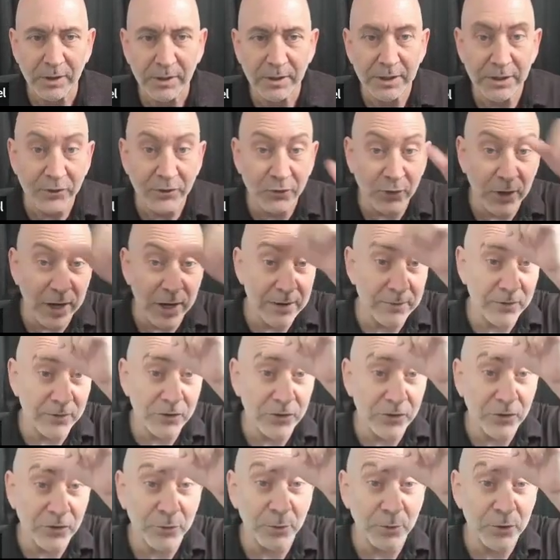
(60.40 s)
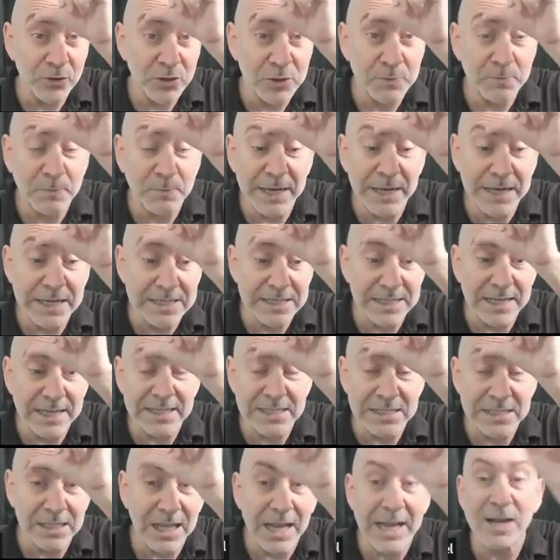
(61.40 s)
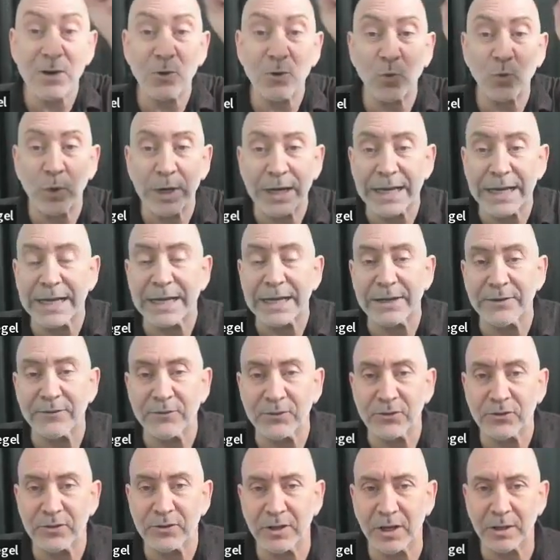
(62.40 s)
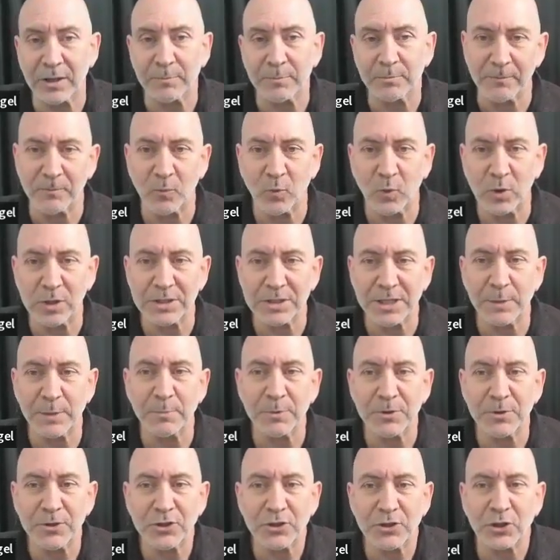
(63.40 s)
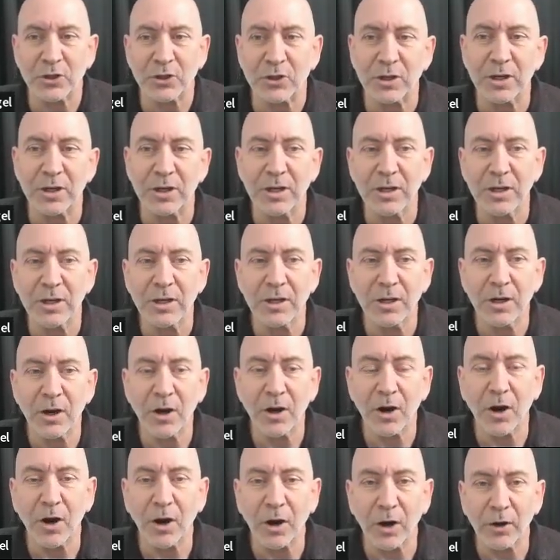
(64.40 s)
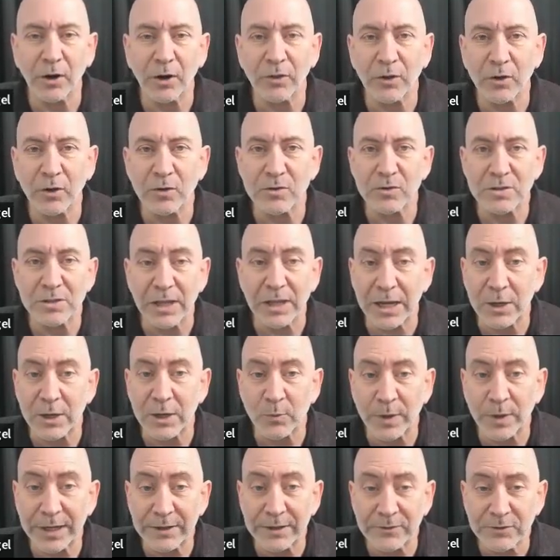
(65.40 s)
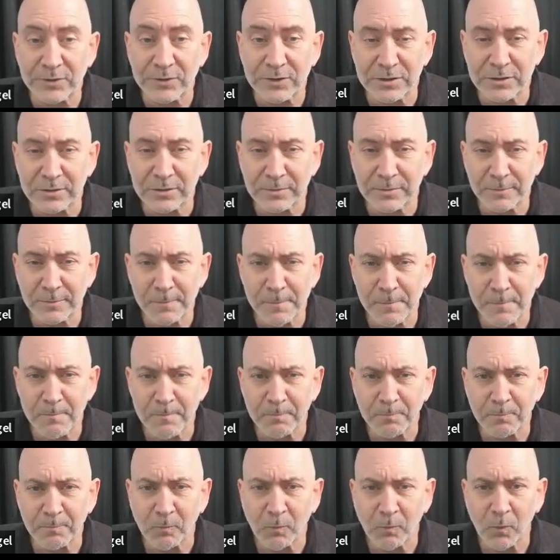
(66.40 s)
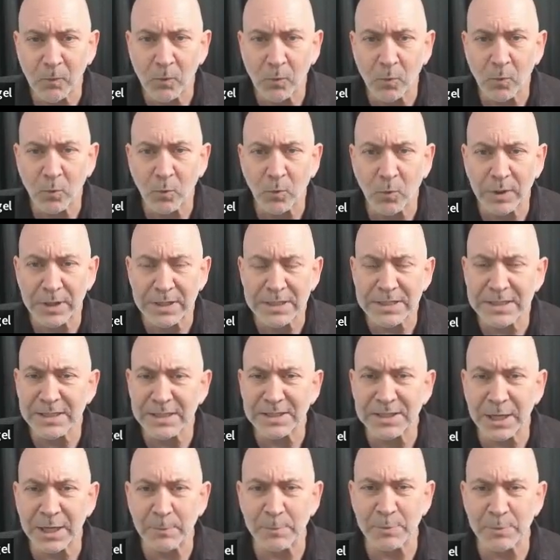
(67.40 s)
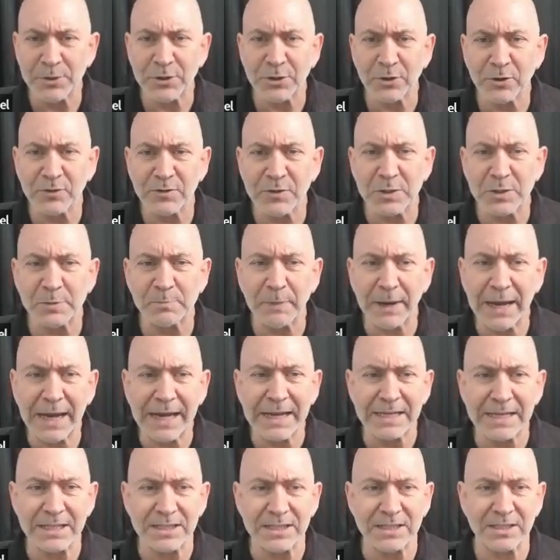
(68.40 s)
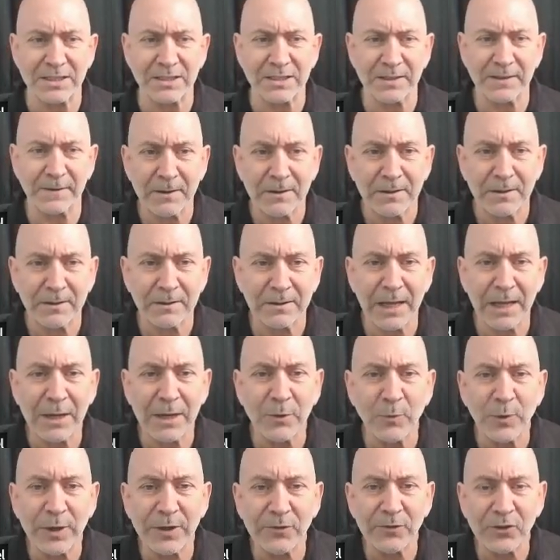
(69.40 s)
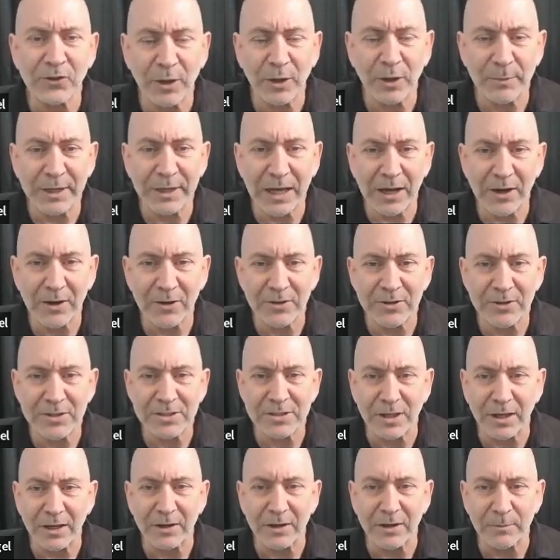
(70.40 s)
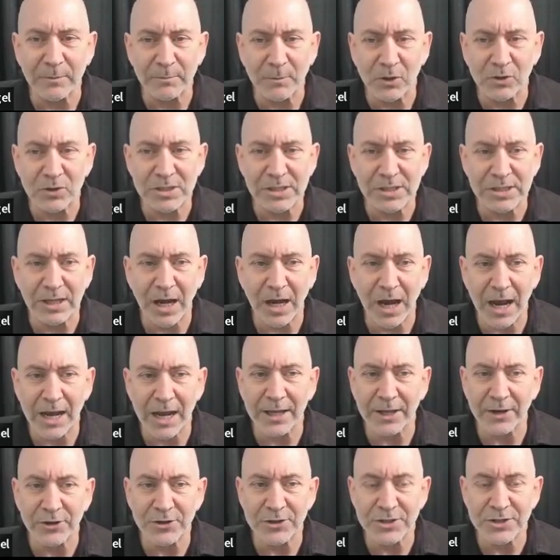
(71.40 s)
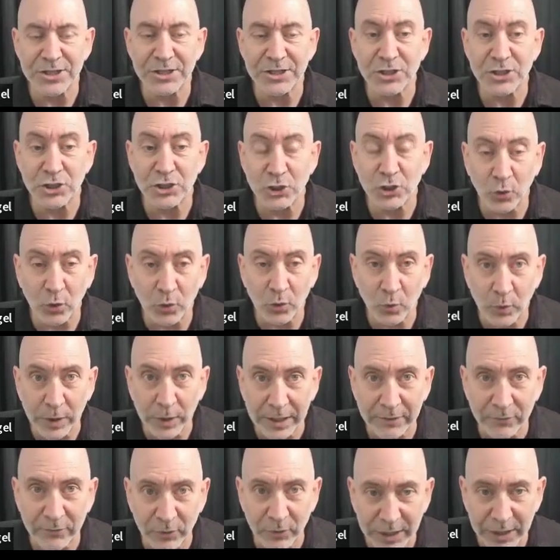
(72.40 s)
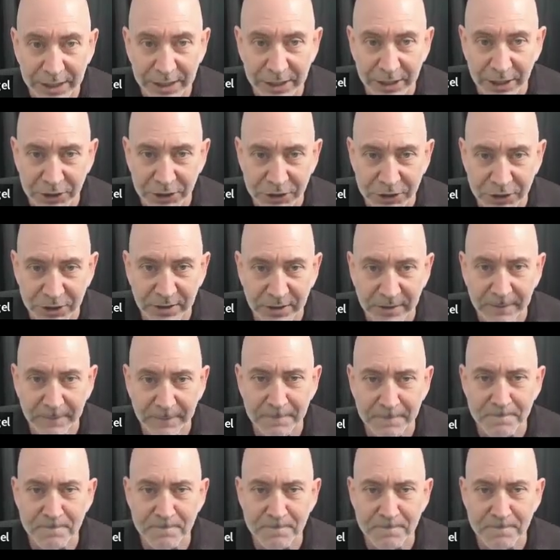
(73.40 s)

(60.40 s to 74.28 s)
It travels through space as light waves. What temperature are those light waves? What is the temperature of space? Light waves coming out of the sun are mostly high energy shortwave radiation.